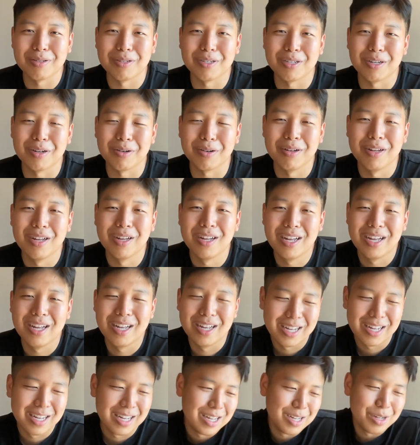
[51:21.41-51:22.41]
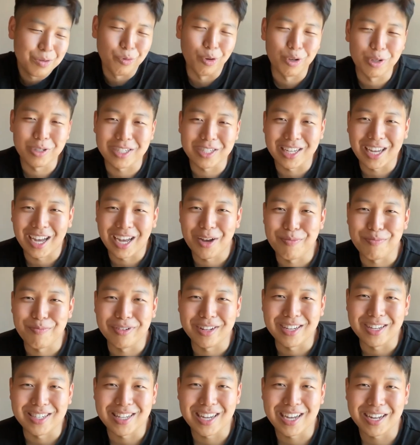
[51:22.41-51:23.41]
So we'll see how it
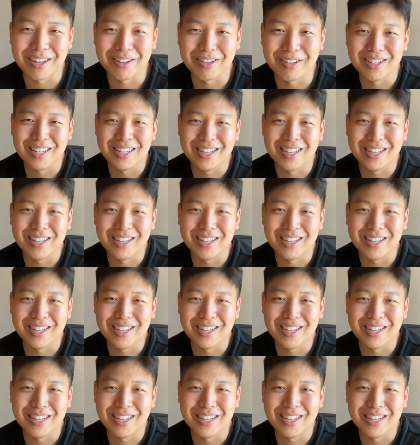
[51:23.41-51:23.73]
plays out.